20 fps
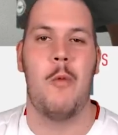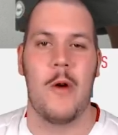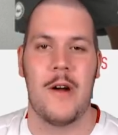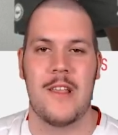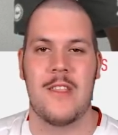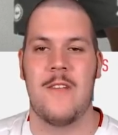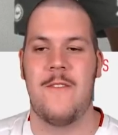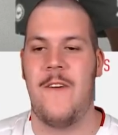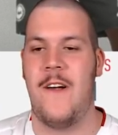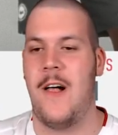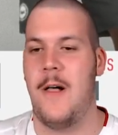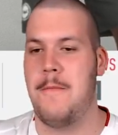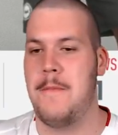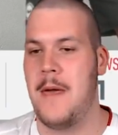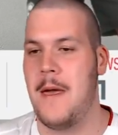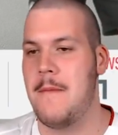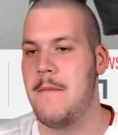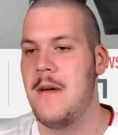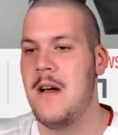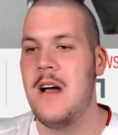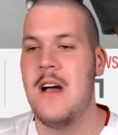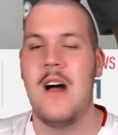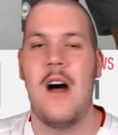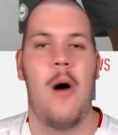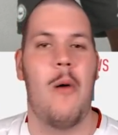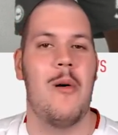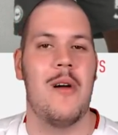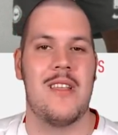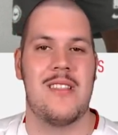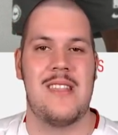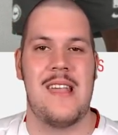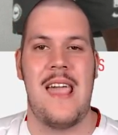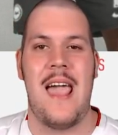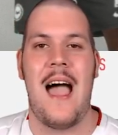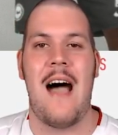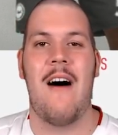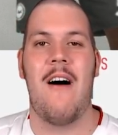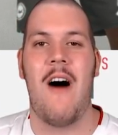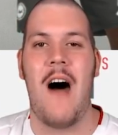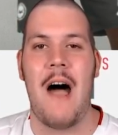to develop him. I want to see
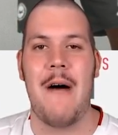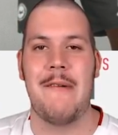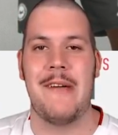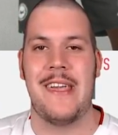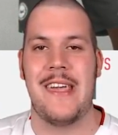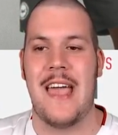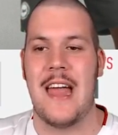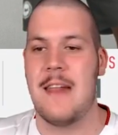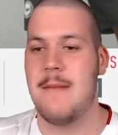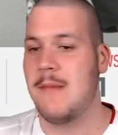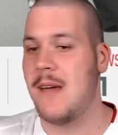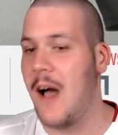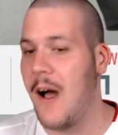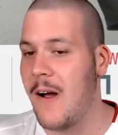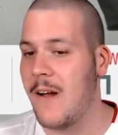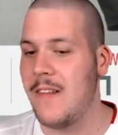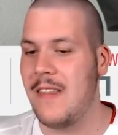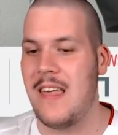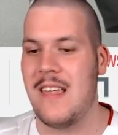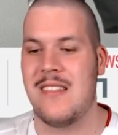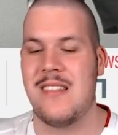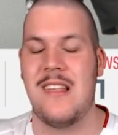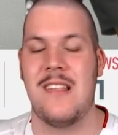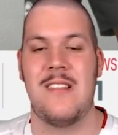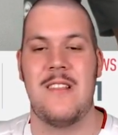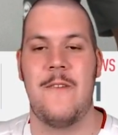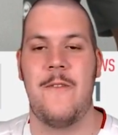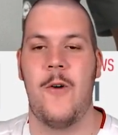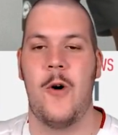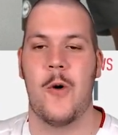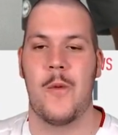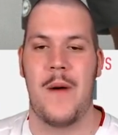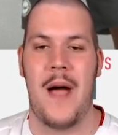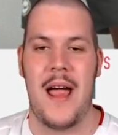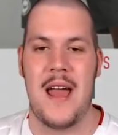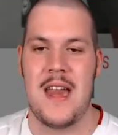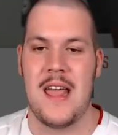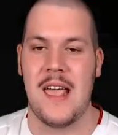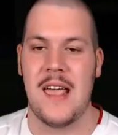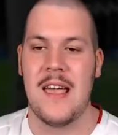how high we can get him. Currently a 64
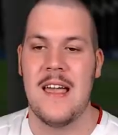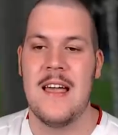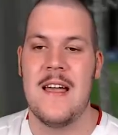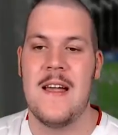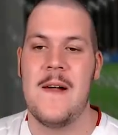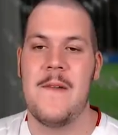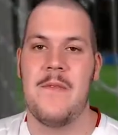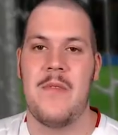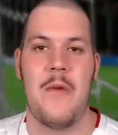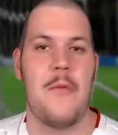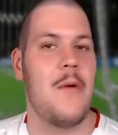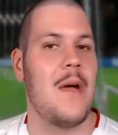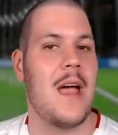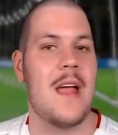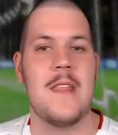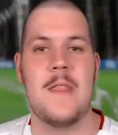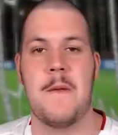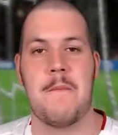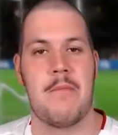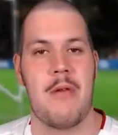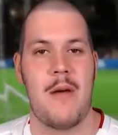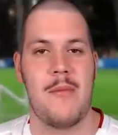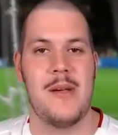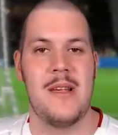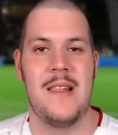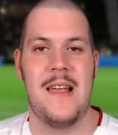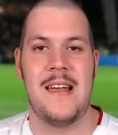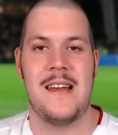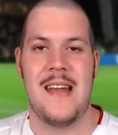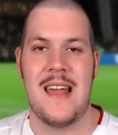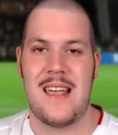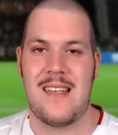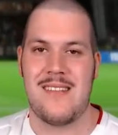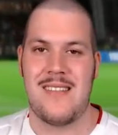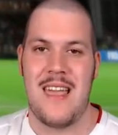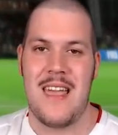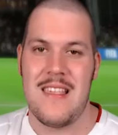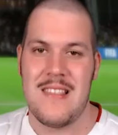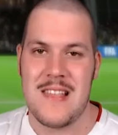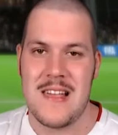rating. If we get in the Premier League next
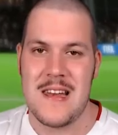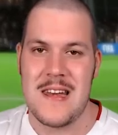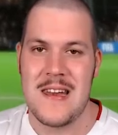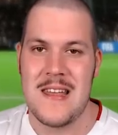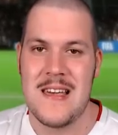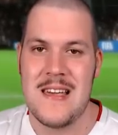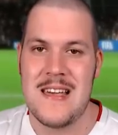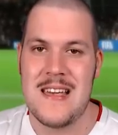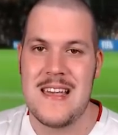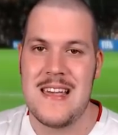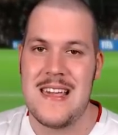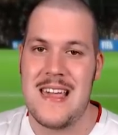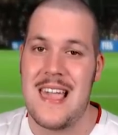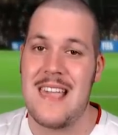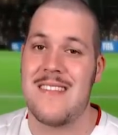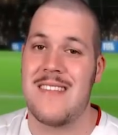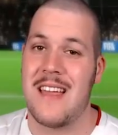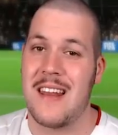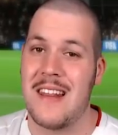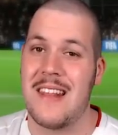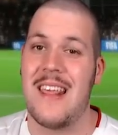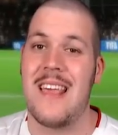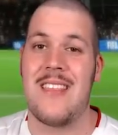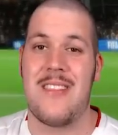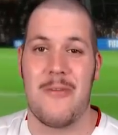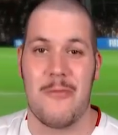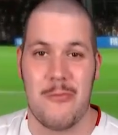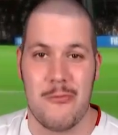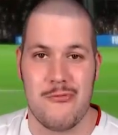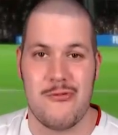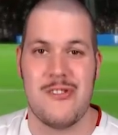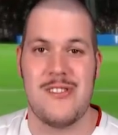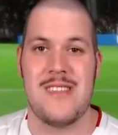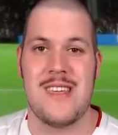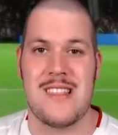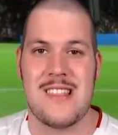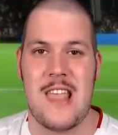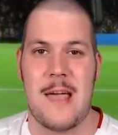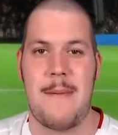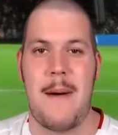season, he's going to need to really
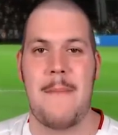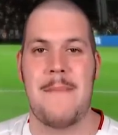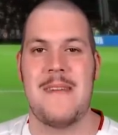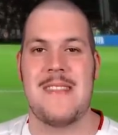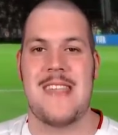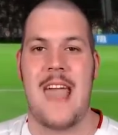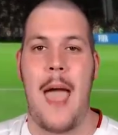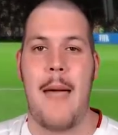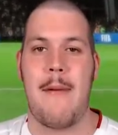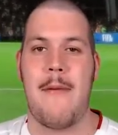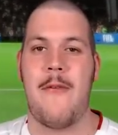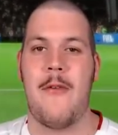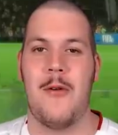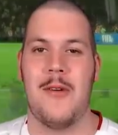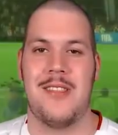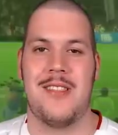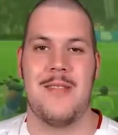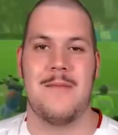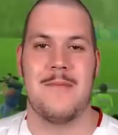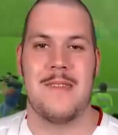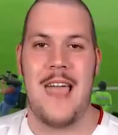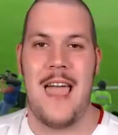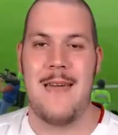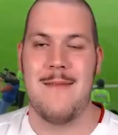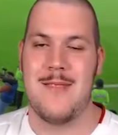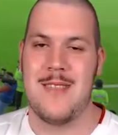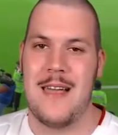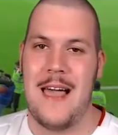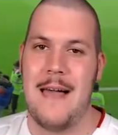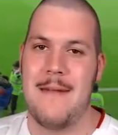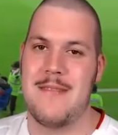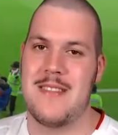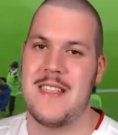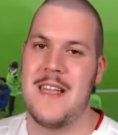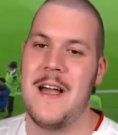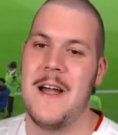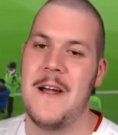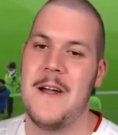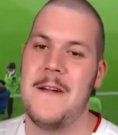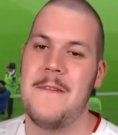step up his game if he wants some game time.
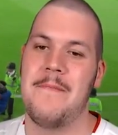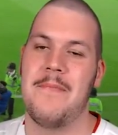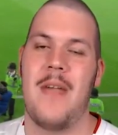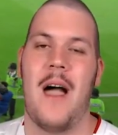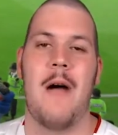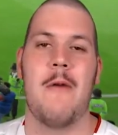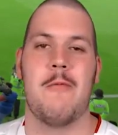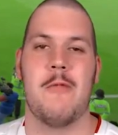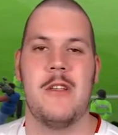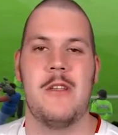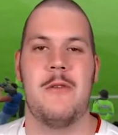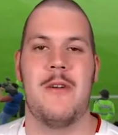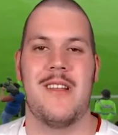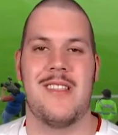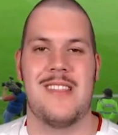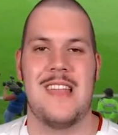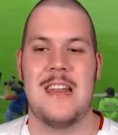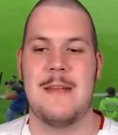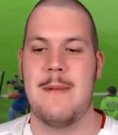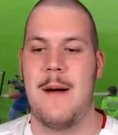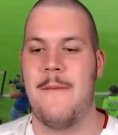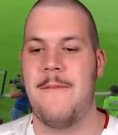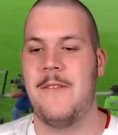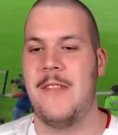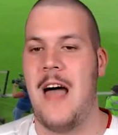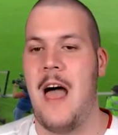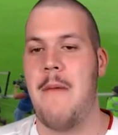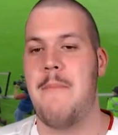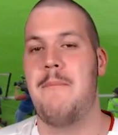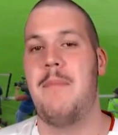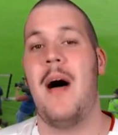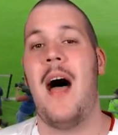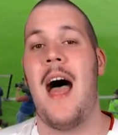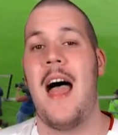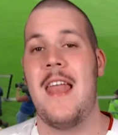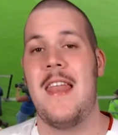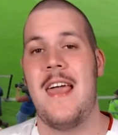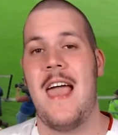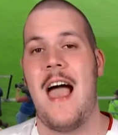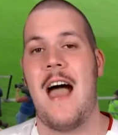So I really want to set him up for that.
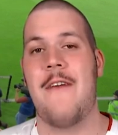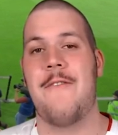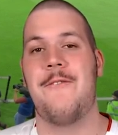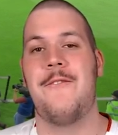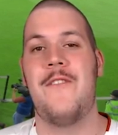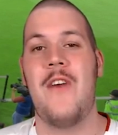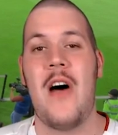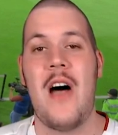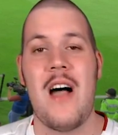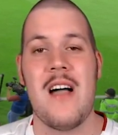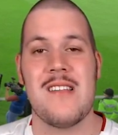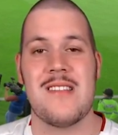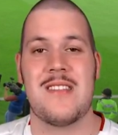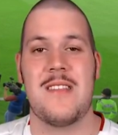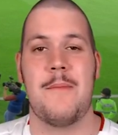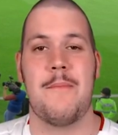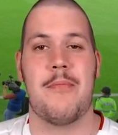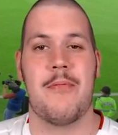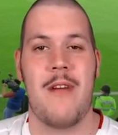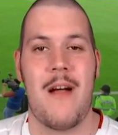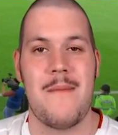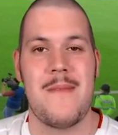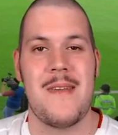But our first Premier